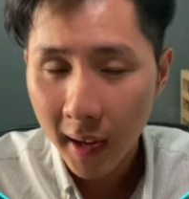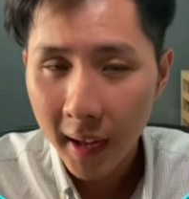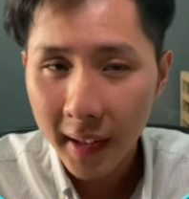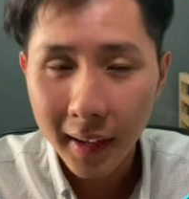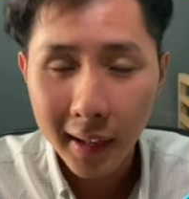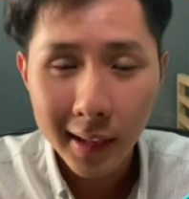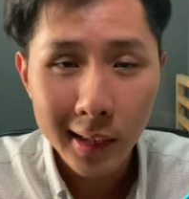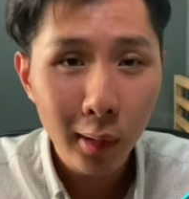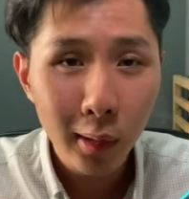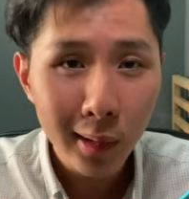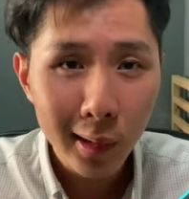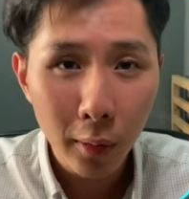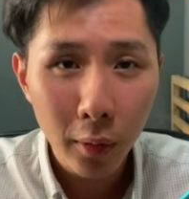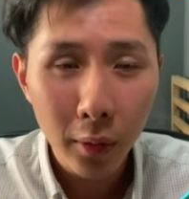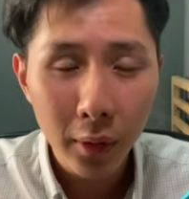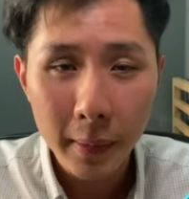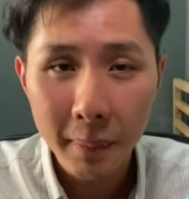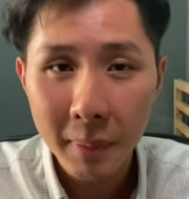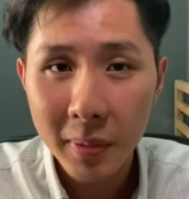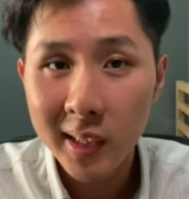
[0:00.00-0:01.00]
There's
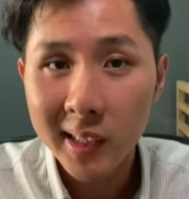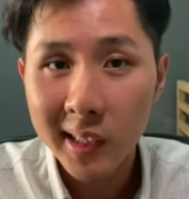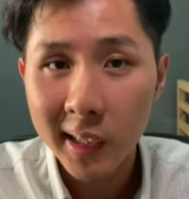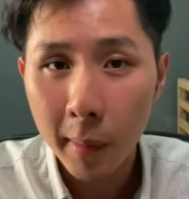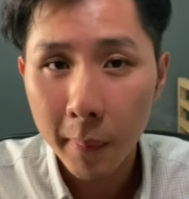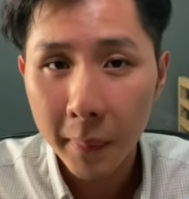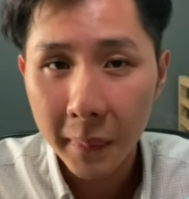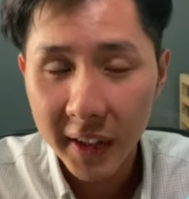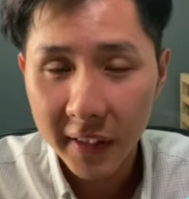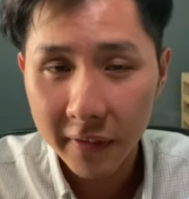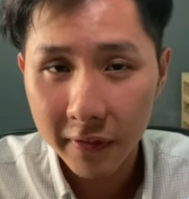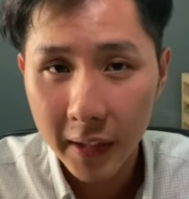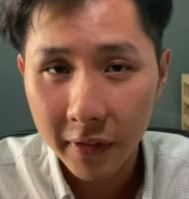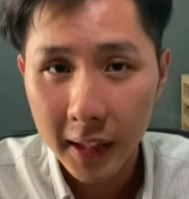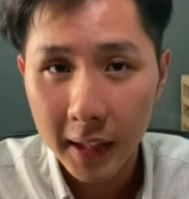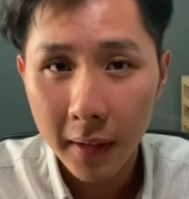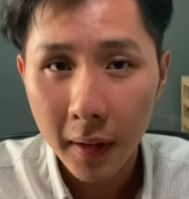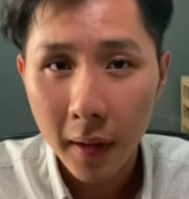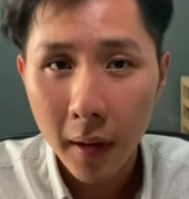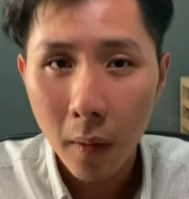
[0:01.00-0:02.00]
also the personal
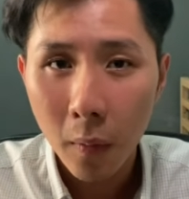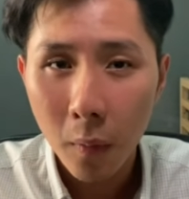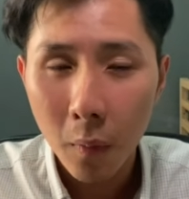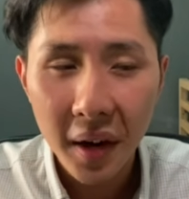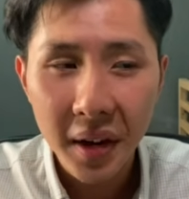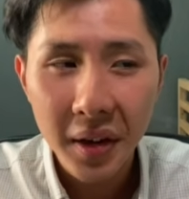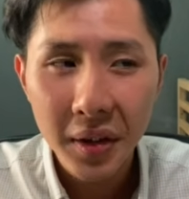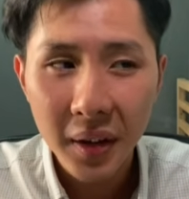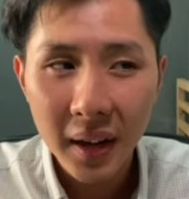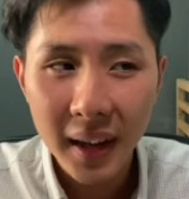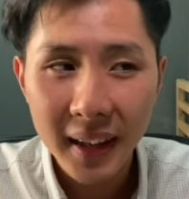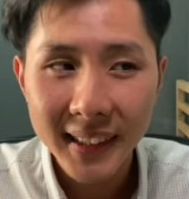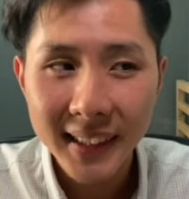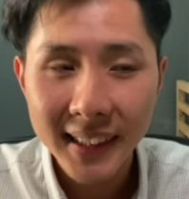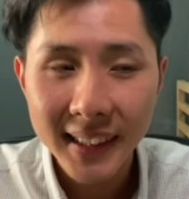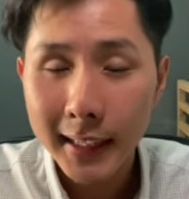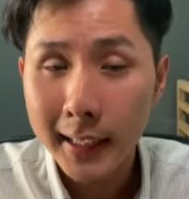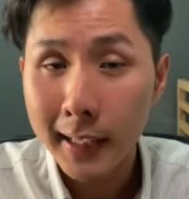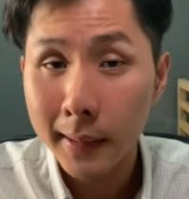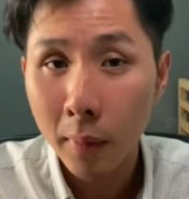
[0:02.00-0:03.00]
feed, where you can
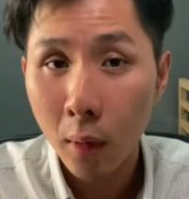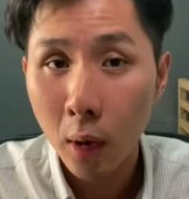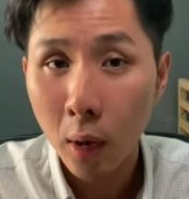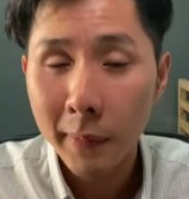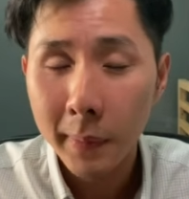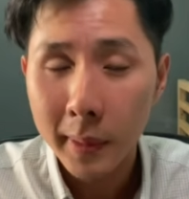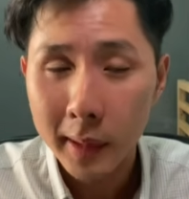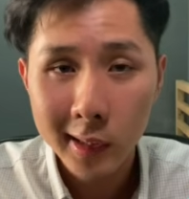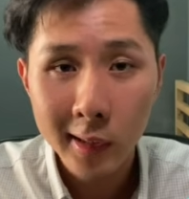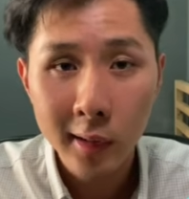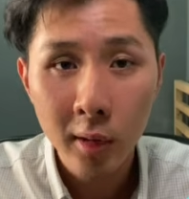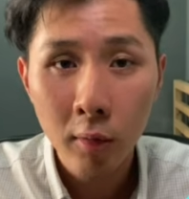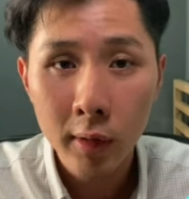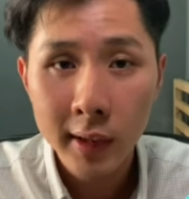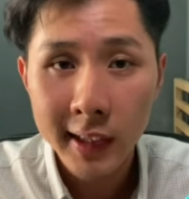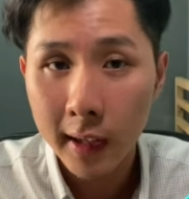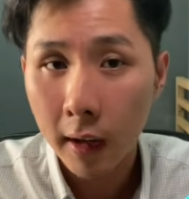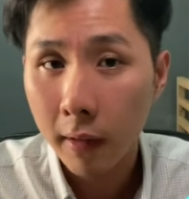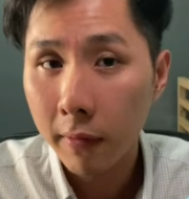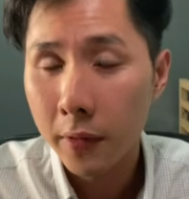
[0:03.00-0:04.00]
see some more personal
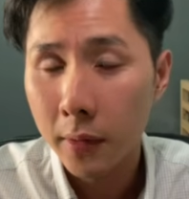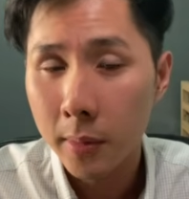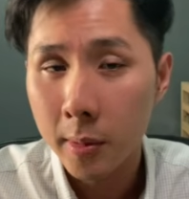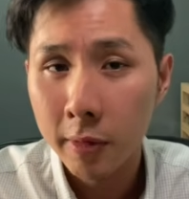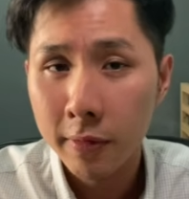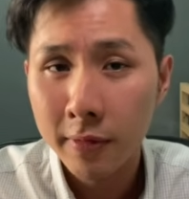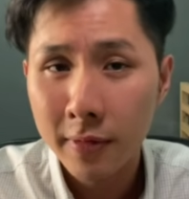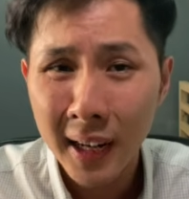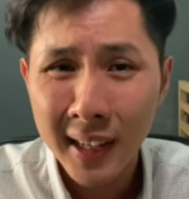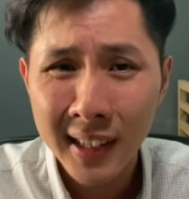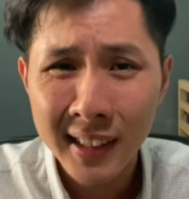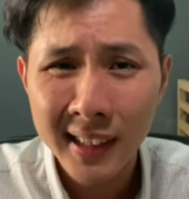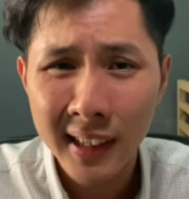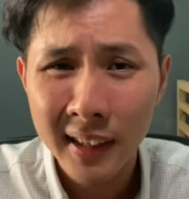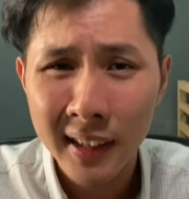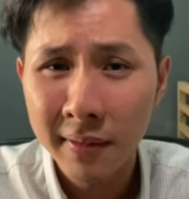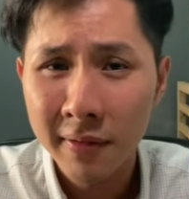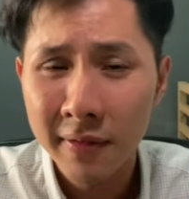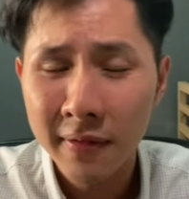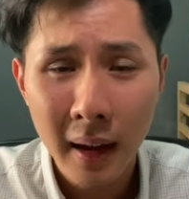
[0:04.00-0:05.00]
stuff from your friends
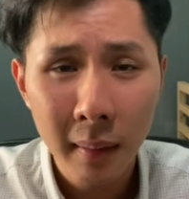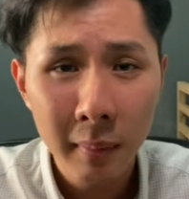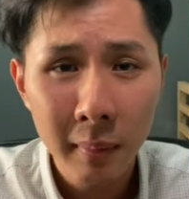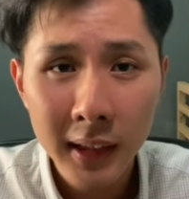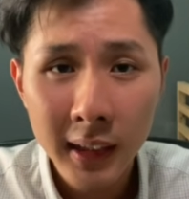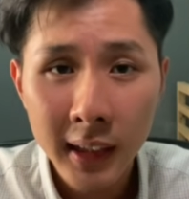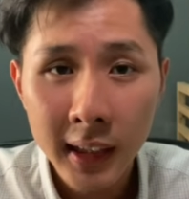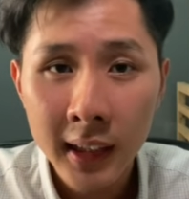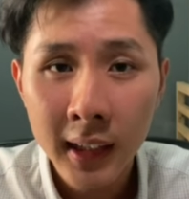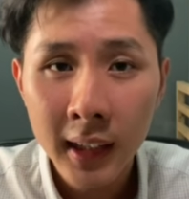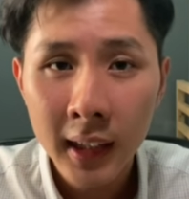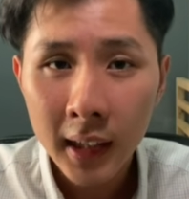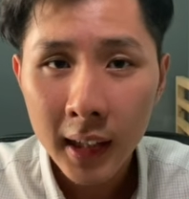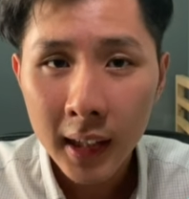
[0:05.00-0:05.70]
and family.